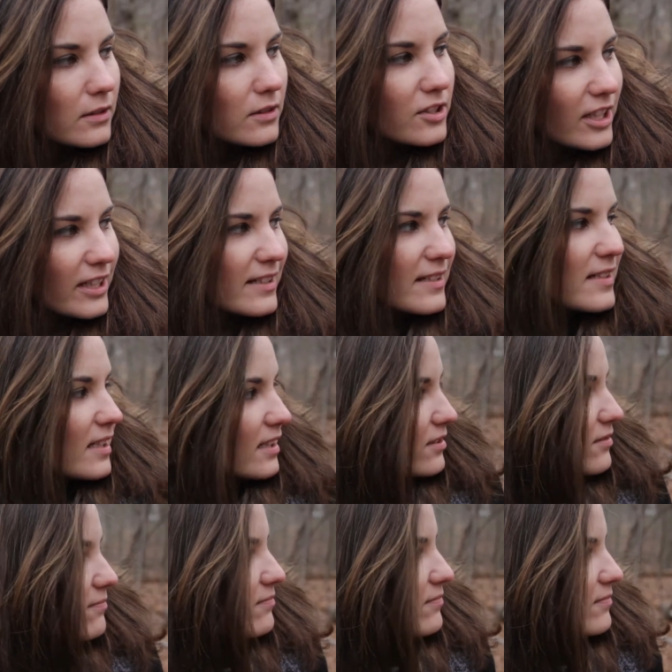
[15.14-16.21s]
Jenny said,
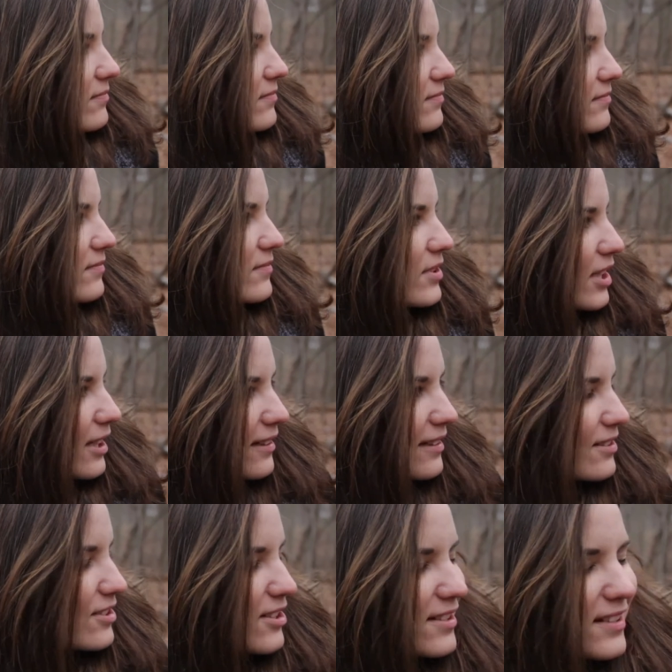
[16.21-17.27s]

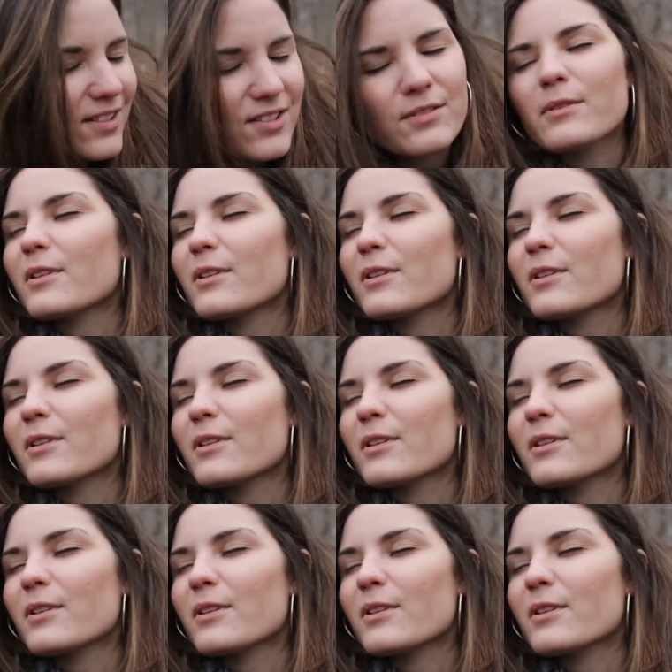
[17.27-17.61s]
she said she